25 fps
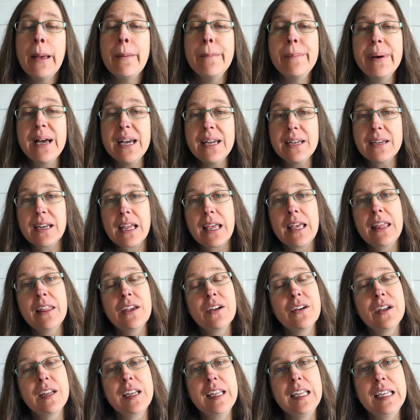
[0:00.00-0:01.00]
but
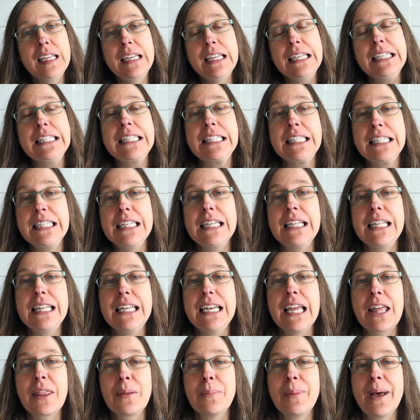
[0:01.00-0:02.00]
it is still
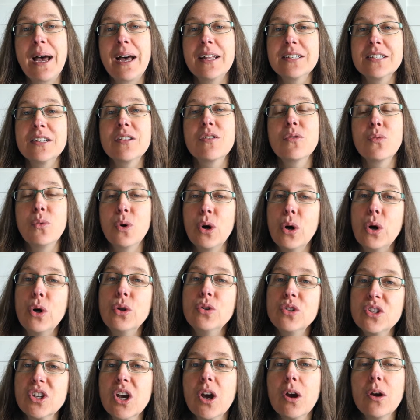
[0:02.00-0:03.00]
in other parts of the
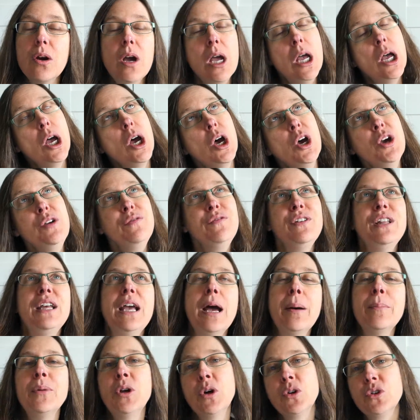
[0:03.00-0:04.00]
world, so hopefully
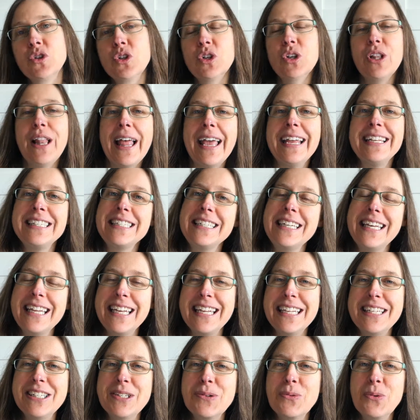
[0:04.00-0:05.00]
I'm not too late to get
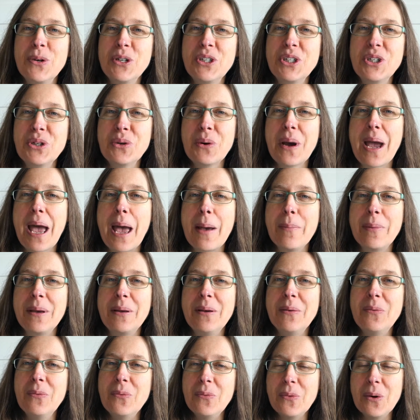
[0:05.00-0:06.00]
in to wish you a
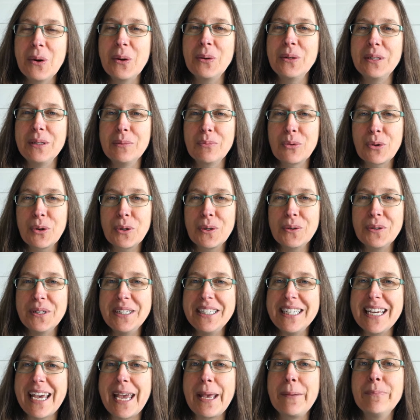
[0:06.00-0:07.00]
happy World Embroidery
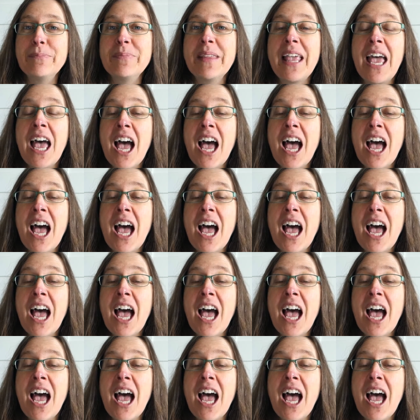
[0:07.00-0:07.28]
Day.